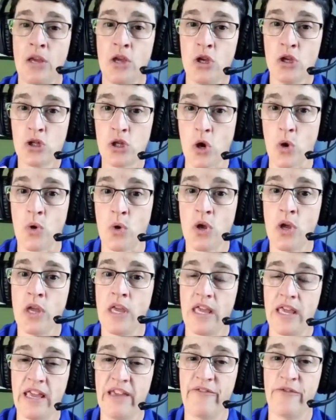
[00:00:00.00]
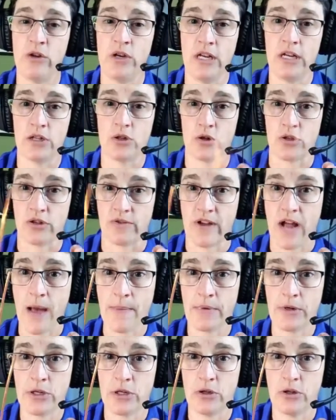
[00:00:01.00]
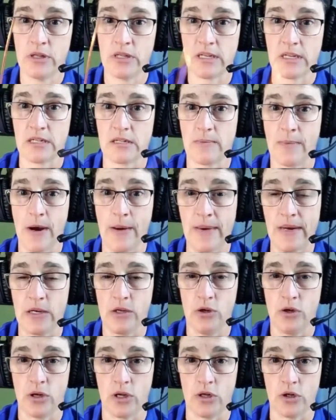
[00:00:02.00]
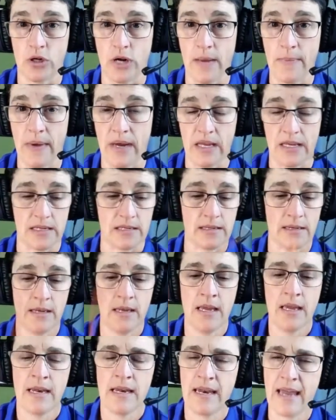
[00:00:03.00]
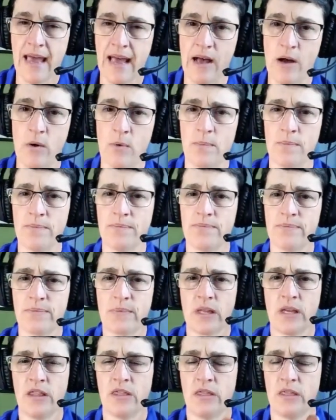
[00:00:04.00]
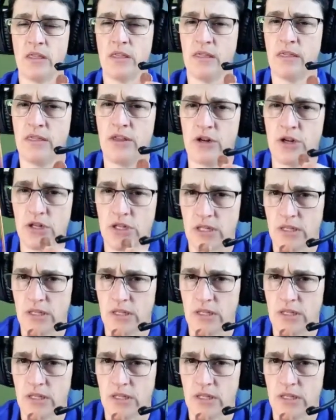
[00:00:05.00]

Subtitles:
So if you need a source of copper to do this experiment, you can try pennies. Now, there's